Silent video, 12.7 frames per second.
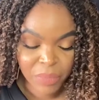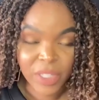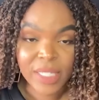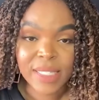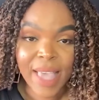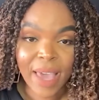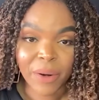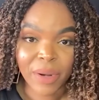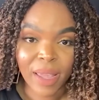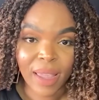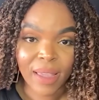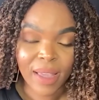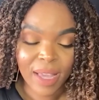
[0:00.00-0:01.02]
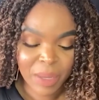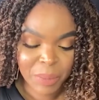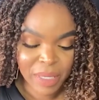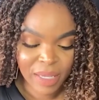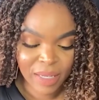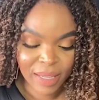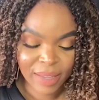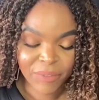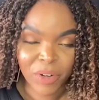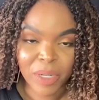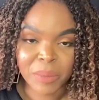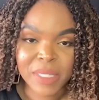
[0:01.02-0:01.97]
this Saturday, beginning
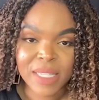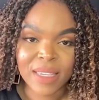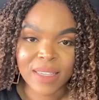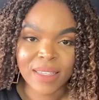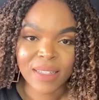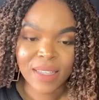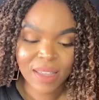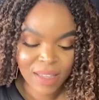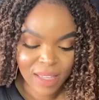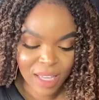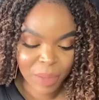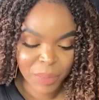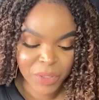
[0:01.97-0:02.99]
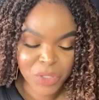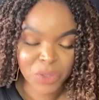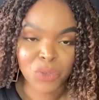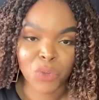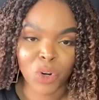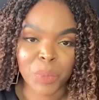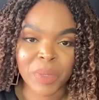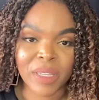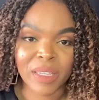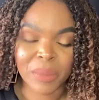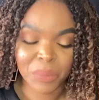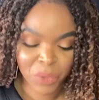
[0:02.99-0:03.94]
from 10 up until 4
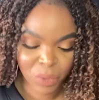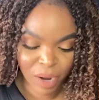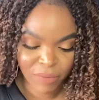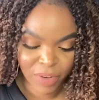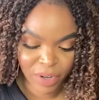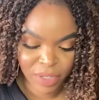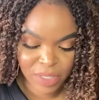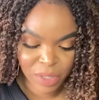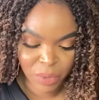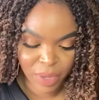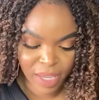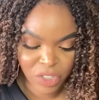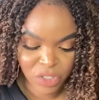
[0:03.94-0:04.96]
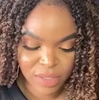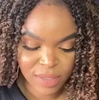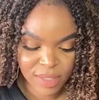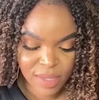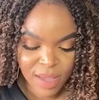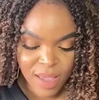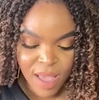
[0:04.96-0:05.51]
p.m. throughout various locations.